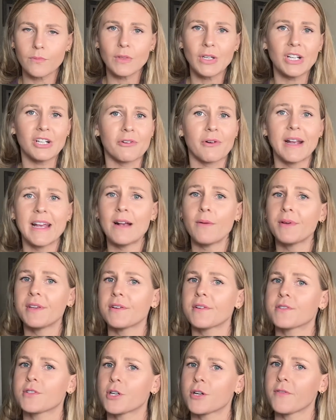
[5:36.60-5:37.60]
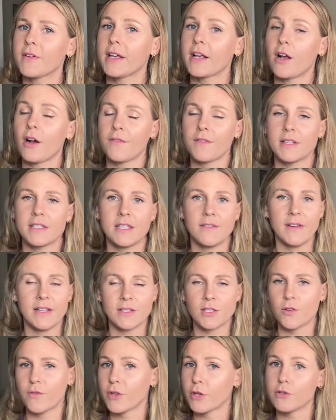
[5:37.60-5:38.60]
great. When you're serving, obviously event
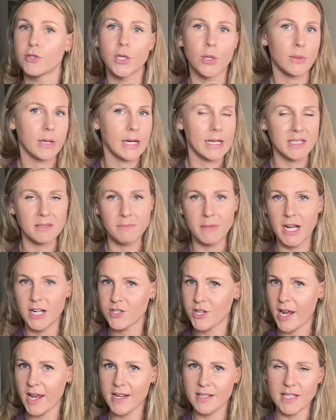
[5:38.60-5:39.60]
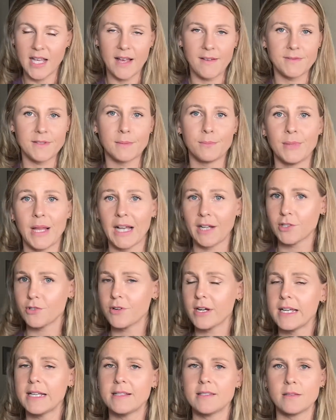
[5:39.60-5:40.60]
serving, you don't need as much. I just have some black
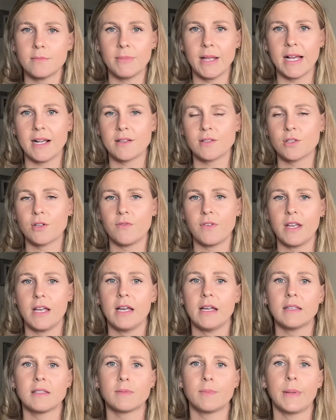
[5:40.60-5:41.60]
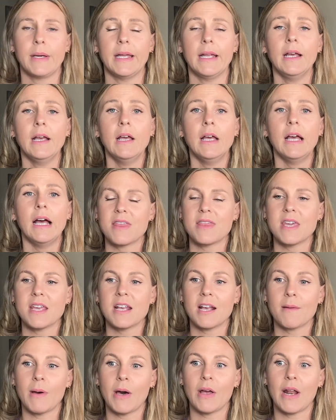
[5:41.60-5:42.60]
trays and black serviettes, but think
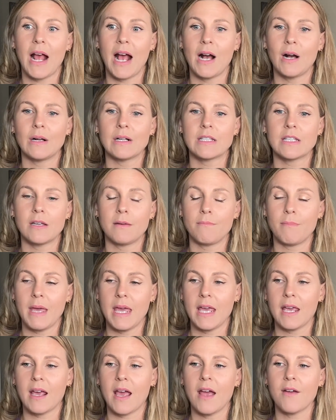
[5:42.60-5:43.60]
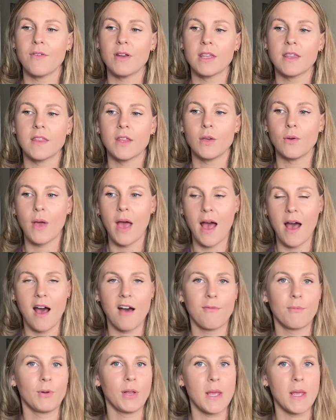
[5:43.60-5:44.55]
about how to make everything that you have really